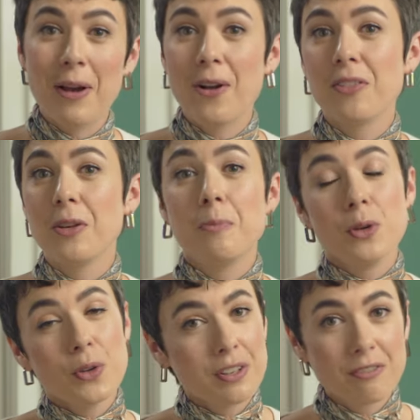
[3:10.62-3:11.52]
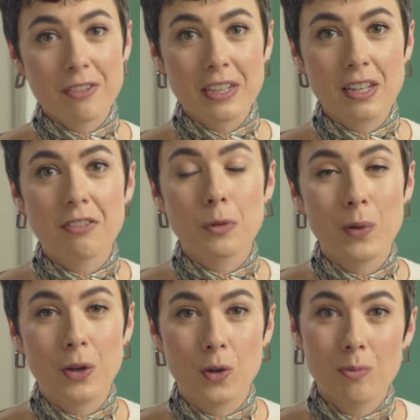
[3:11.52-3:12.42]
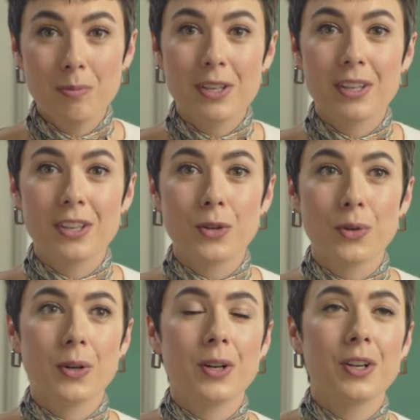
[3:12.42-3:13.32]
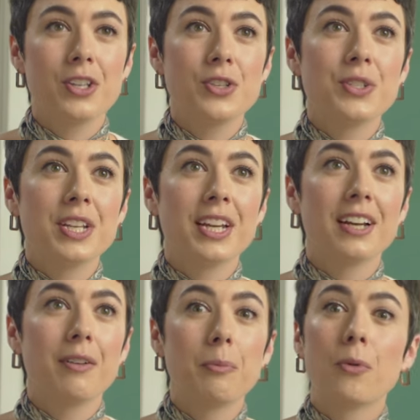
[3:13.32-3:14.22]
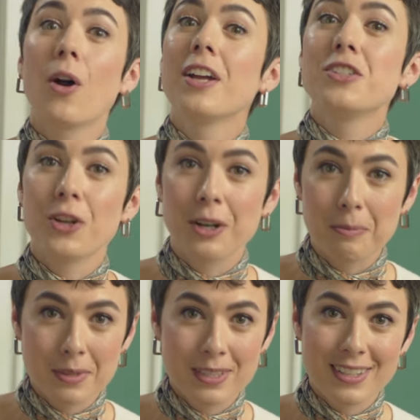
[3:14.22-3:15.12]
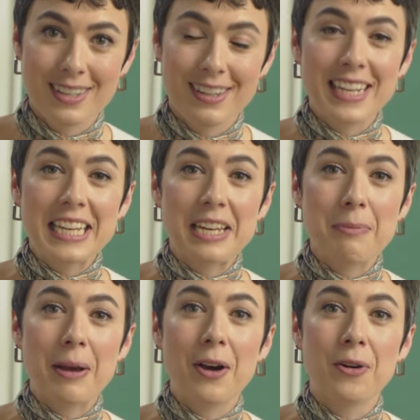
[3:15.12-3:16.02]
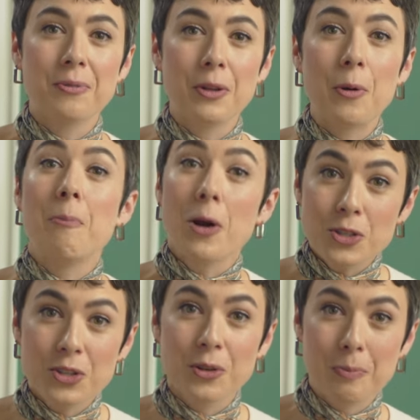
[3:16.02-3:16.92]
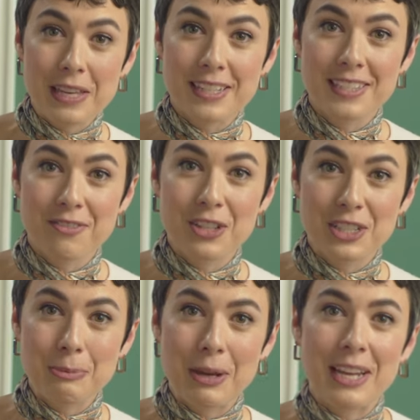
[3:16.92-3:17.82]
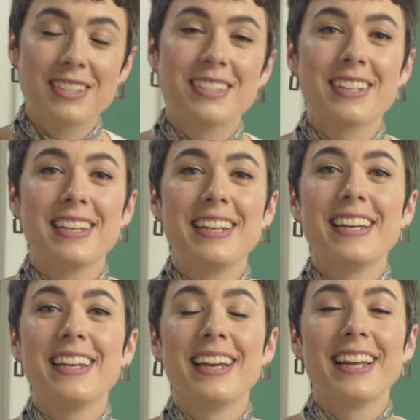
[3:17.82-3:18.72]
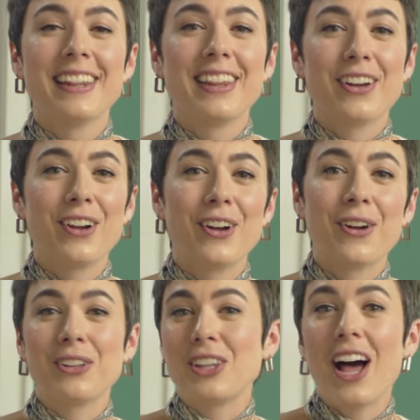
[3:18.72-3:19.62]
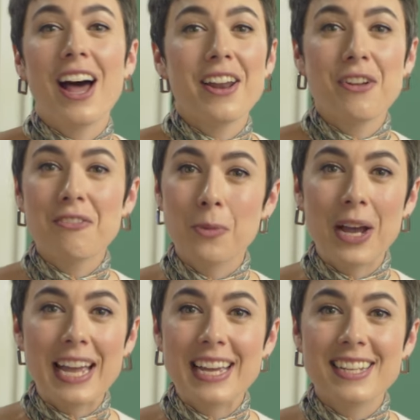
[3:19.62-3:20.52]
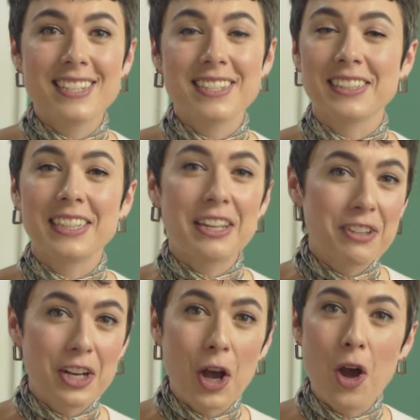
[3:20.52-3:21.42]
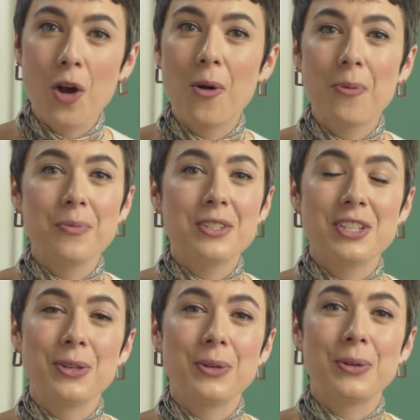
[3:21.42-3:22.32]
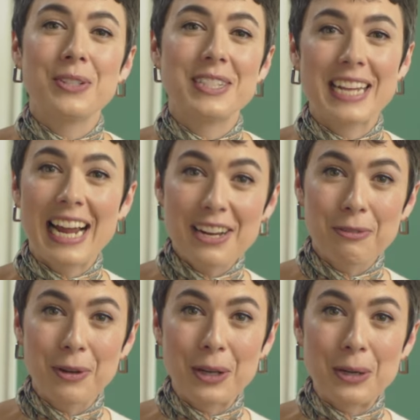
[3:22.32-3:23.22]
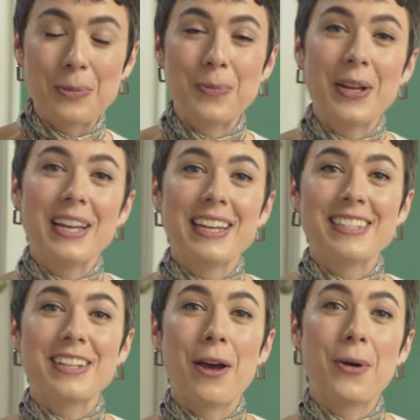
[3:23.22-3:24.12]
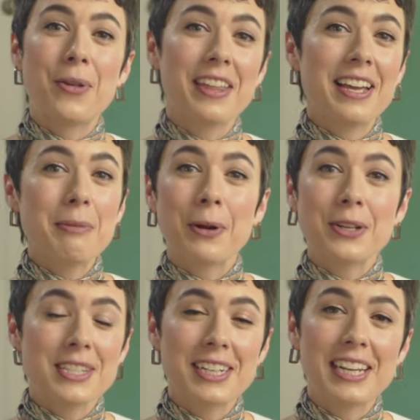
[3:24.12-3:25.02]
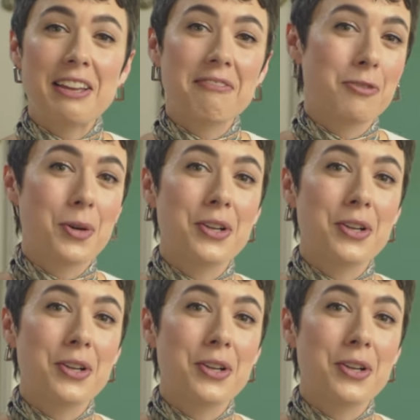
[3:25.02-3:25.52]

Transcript: about the mood and feel of a room, you're using broad terms and thinking about the emotional piece of this space. There are a lot of ways to live in a home, to design a room. So think personally for